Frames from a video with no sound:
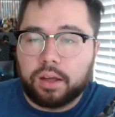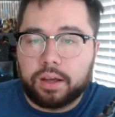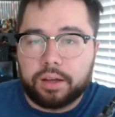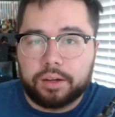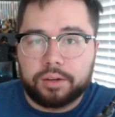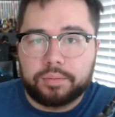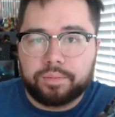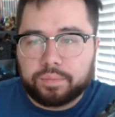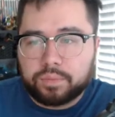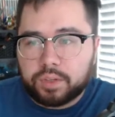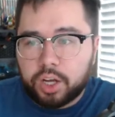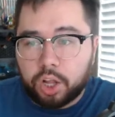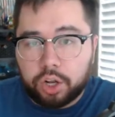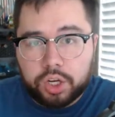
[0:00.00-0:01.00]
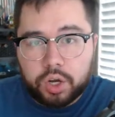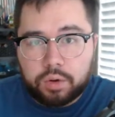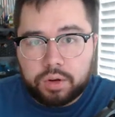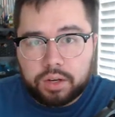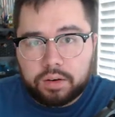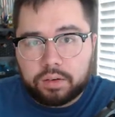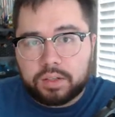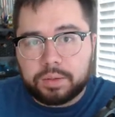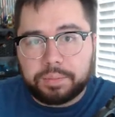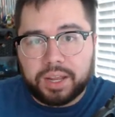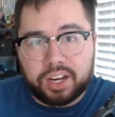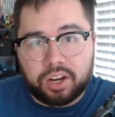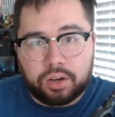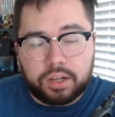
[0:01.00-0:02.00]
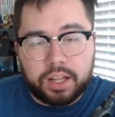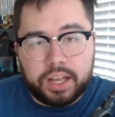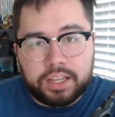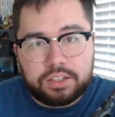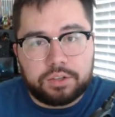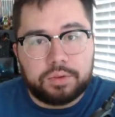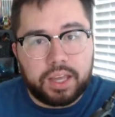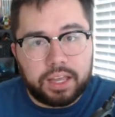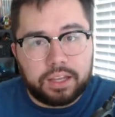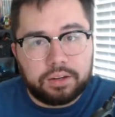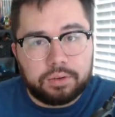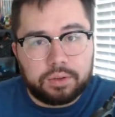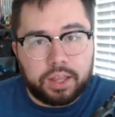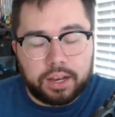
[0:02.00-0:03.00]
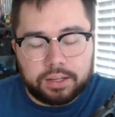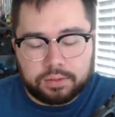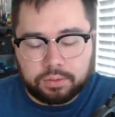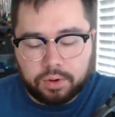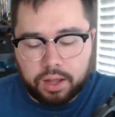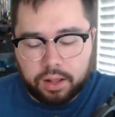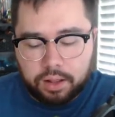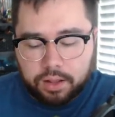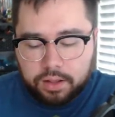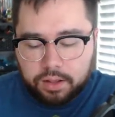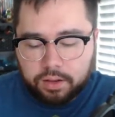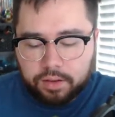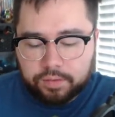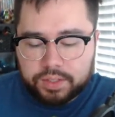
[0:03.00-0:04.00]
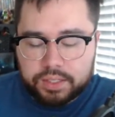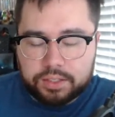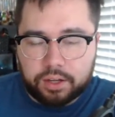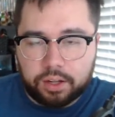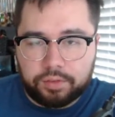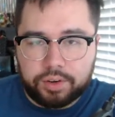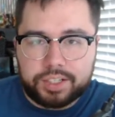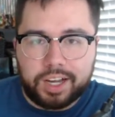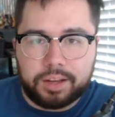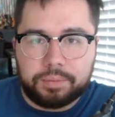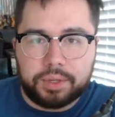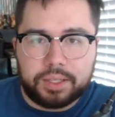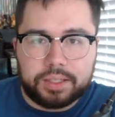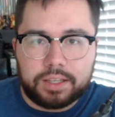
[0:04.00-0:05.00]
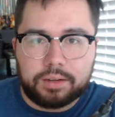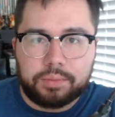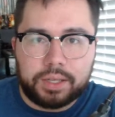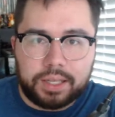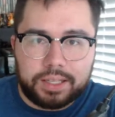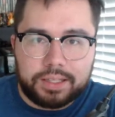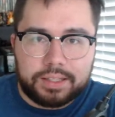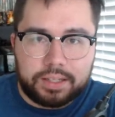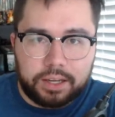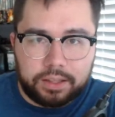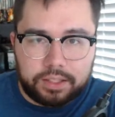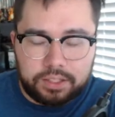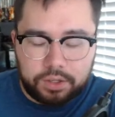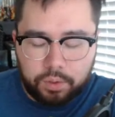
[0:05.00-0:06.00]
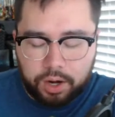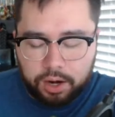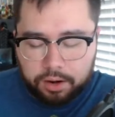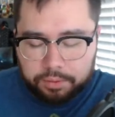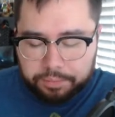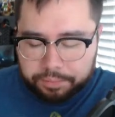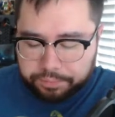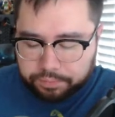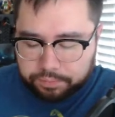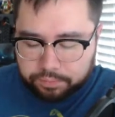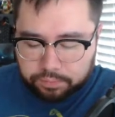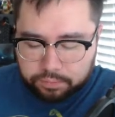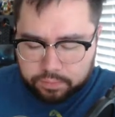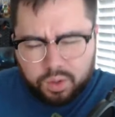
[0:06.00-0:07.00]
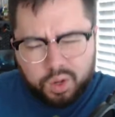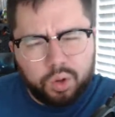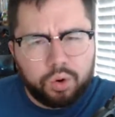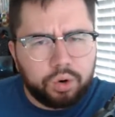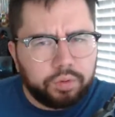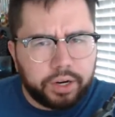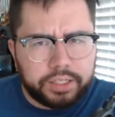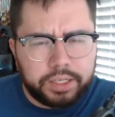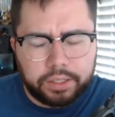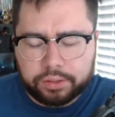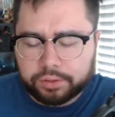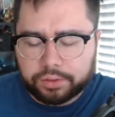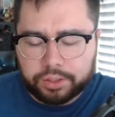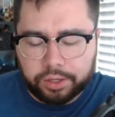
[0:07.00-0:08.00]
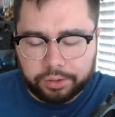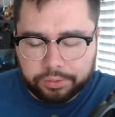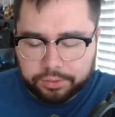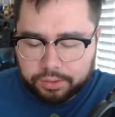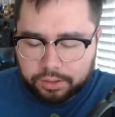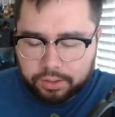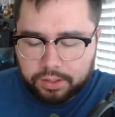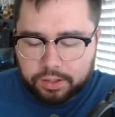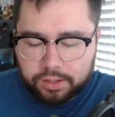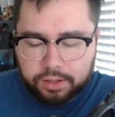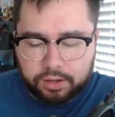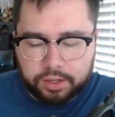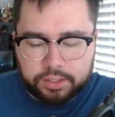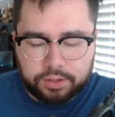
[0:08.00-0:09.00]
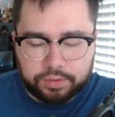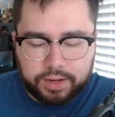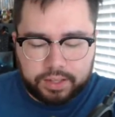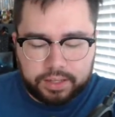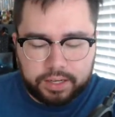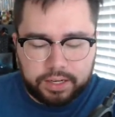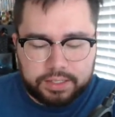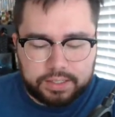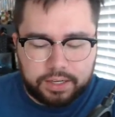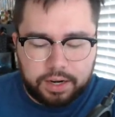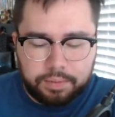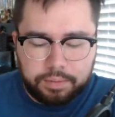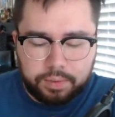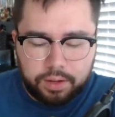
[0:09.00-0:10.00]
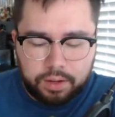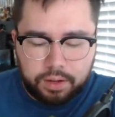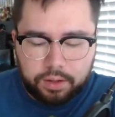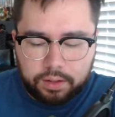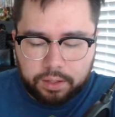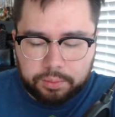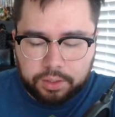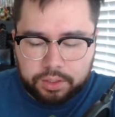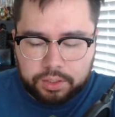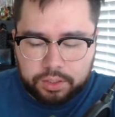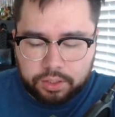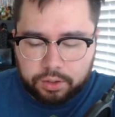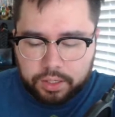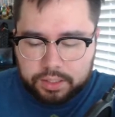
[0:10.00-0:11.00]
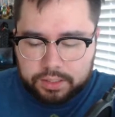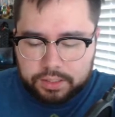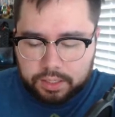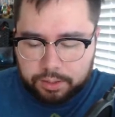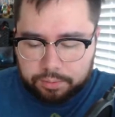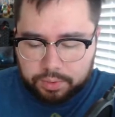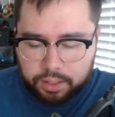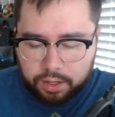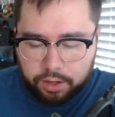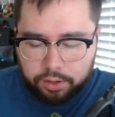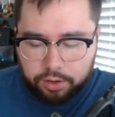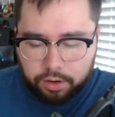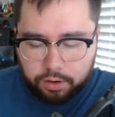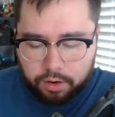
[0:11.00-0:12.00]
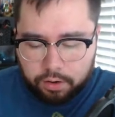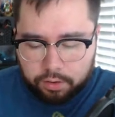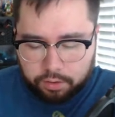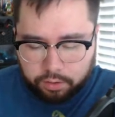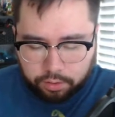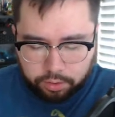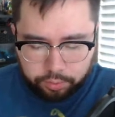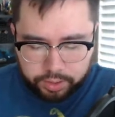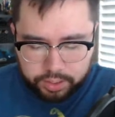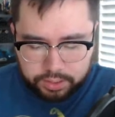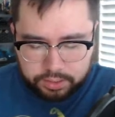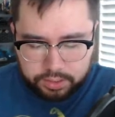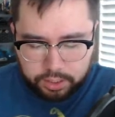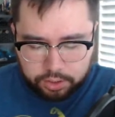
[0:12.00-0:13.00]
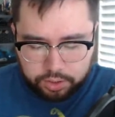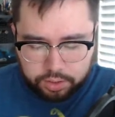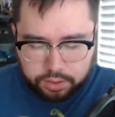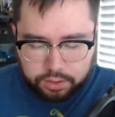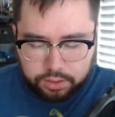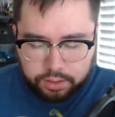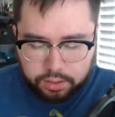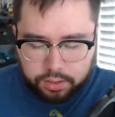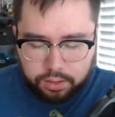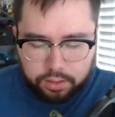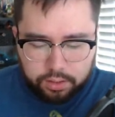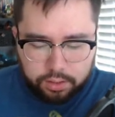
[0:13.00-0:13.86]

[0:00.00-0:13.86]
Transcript: color-coded, depending on class, you can do that as well, since all of our typing is going to be inside the square. Or rectangle, you know. Alright, so I've got that guy set up. I'm going to just go ahead and set up the other 3 sections.